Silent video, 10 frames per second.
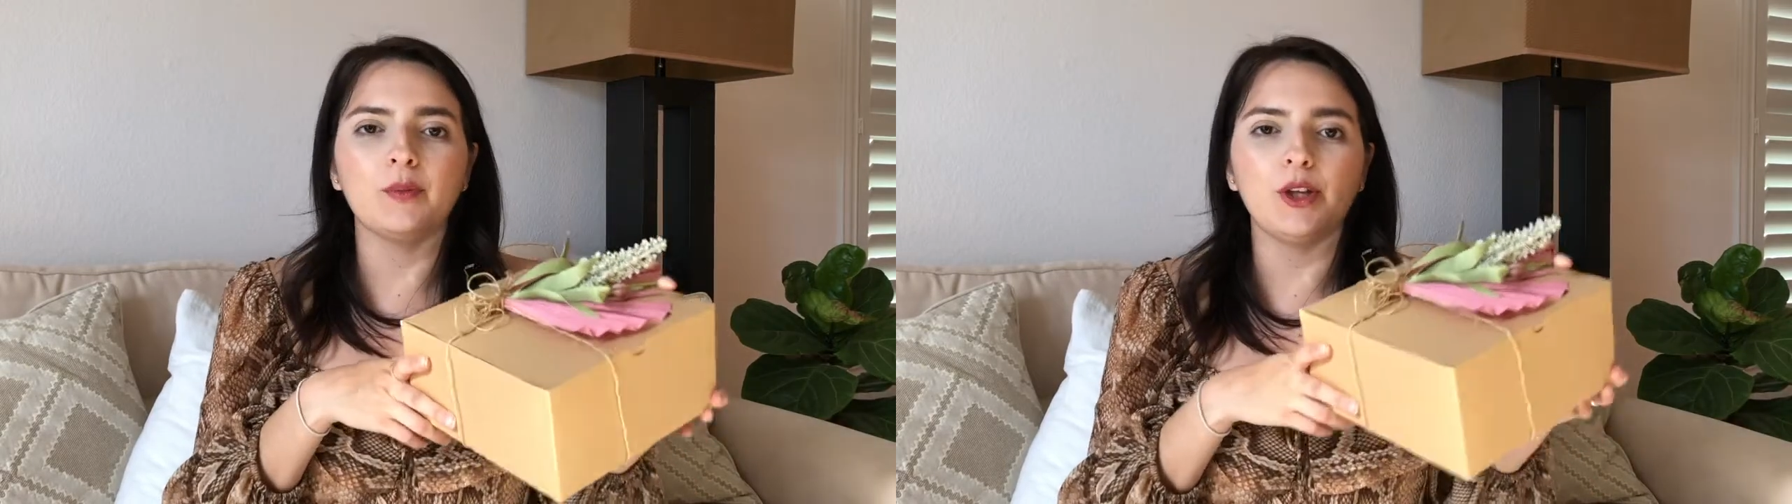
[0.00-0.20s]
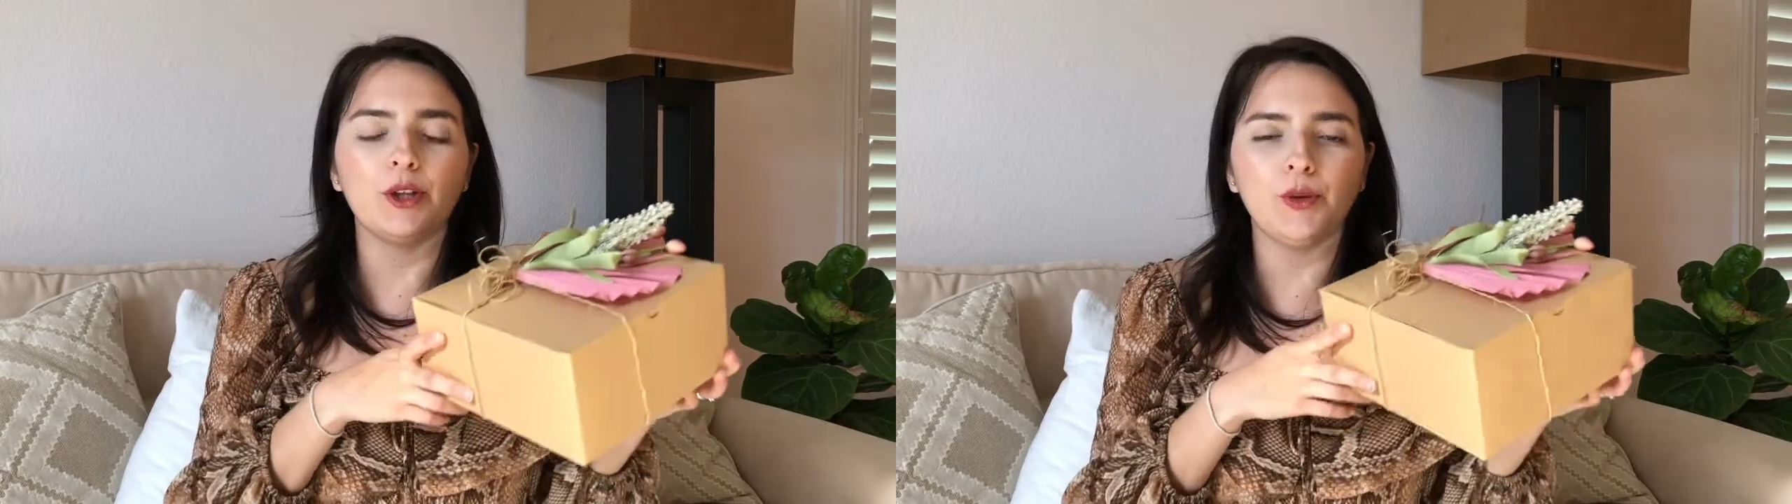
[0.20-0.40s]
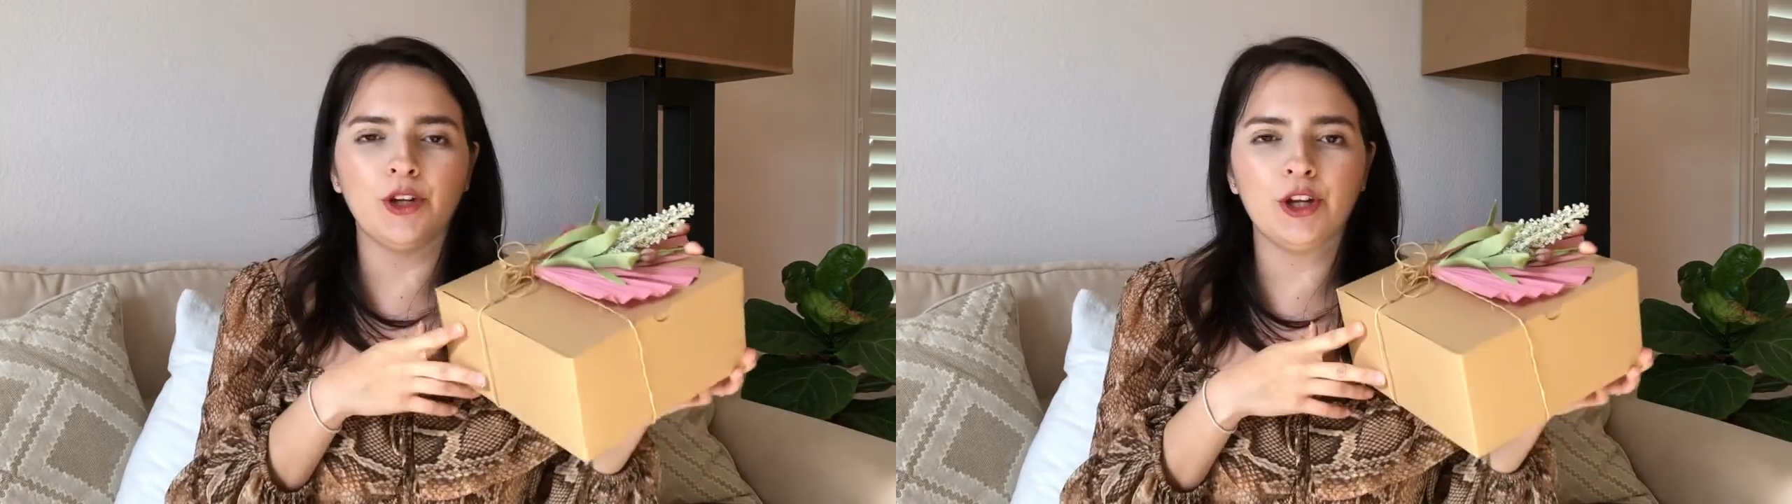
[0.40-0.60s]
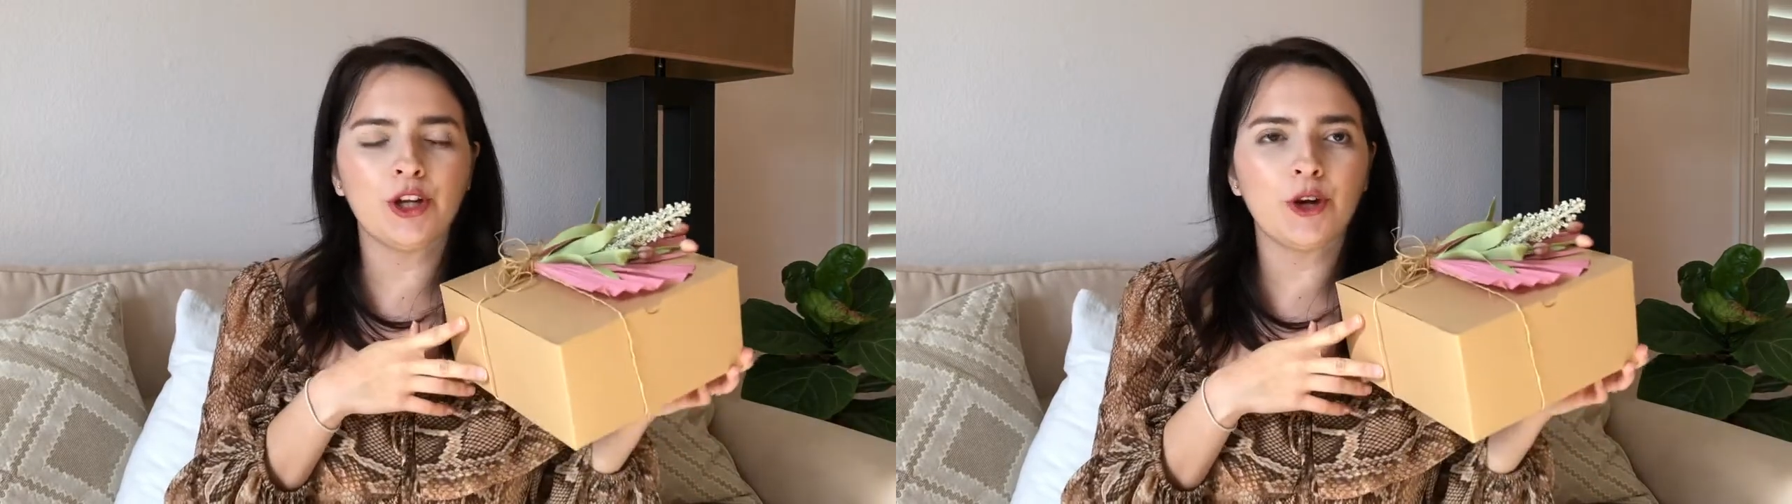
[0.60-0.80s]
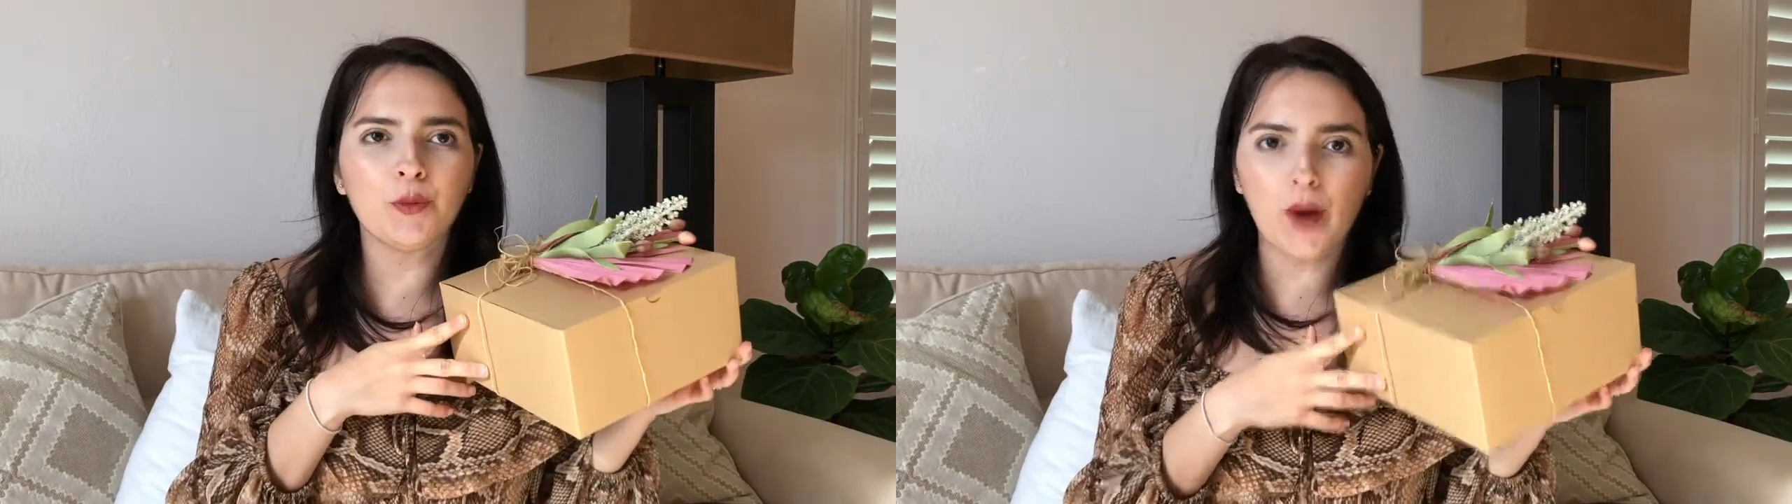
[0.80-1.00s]
to be including
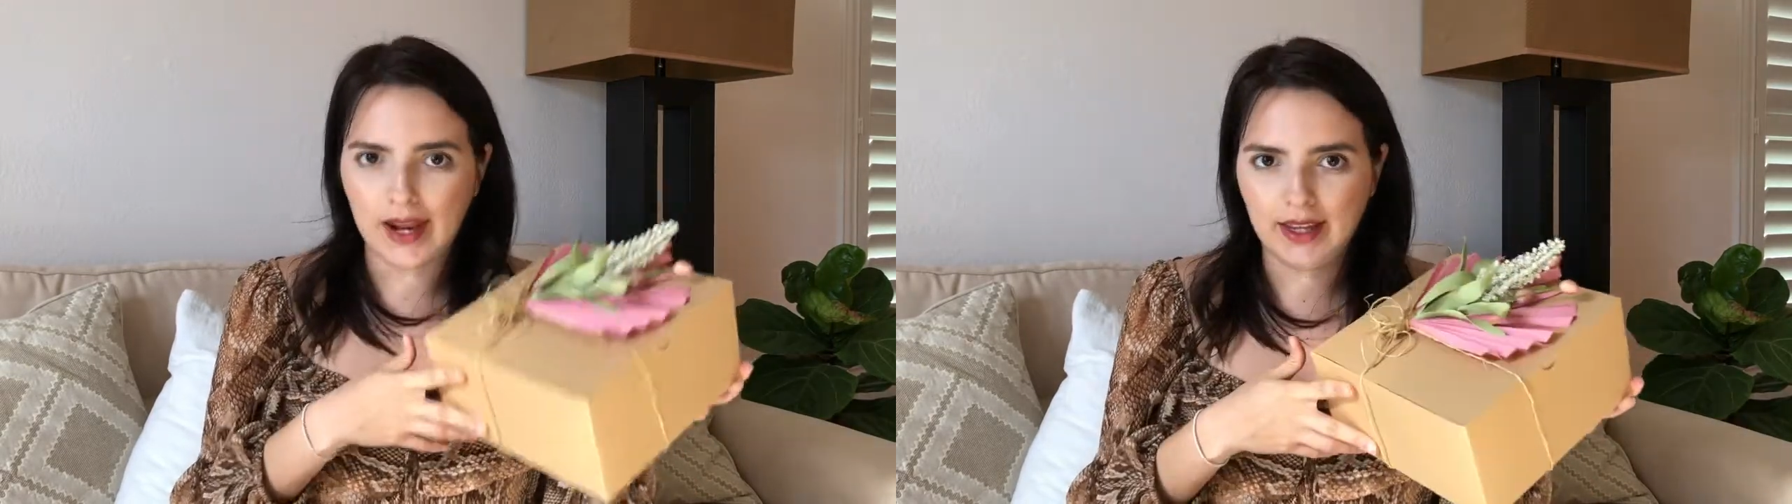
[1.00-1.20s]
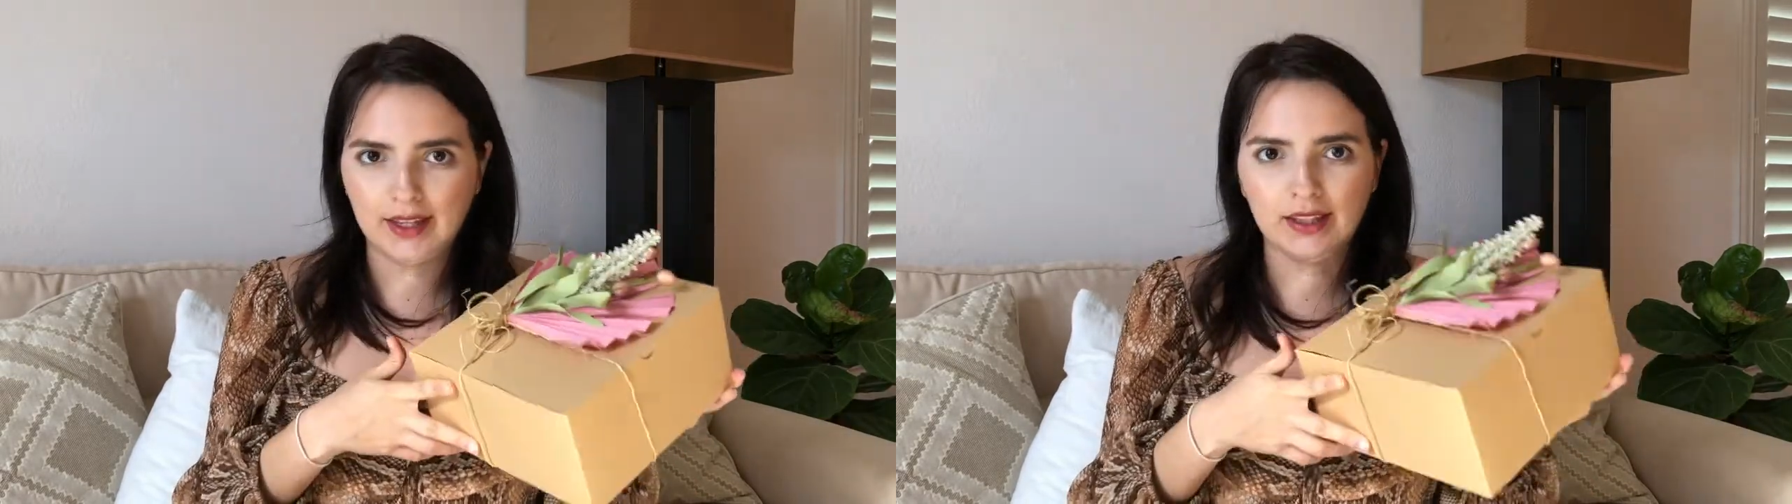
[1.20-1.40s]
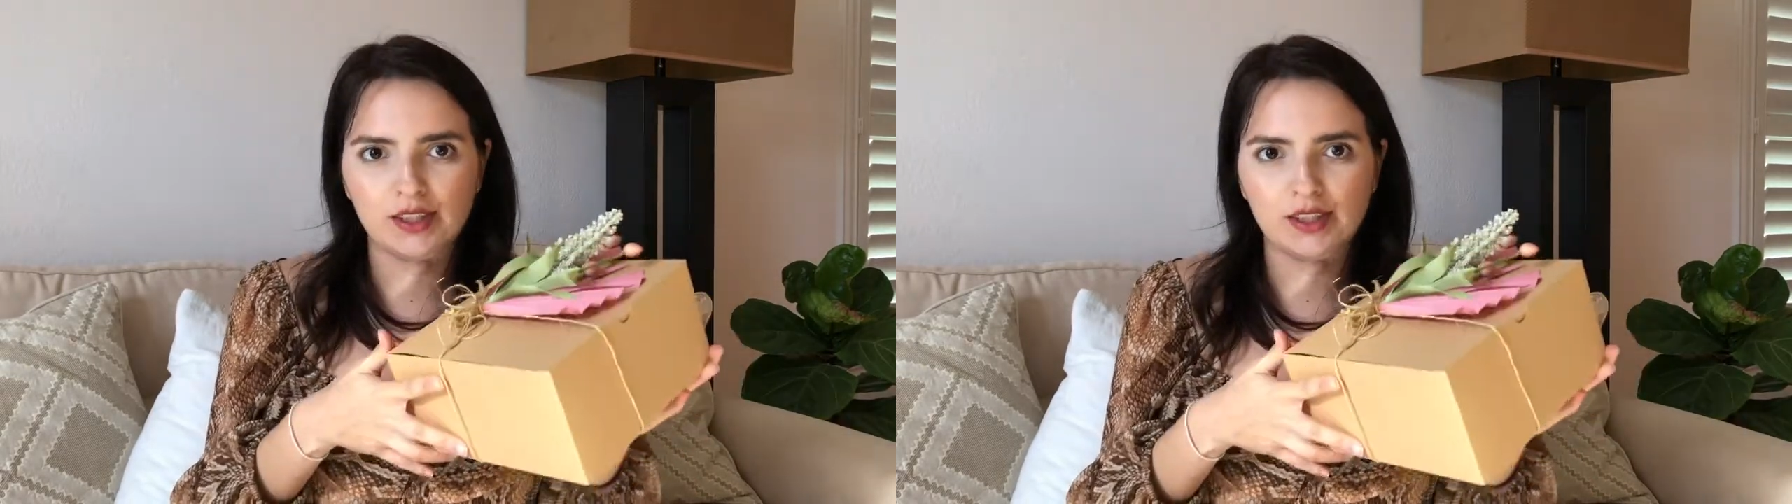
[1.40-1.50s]
in our wedding.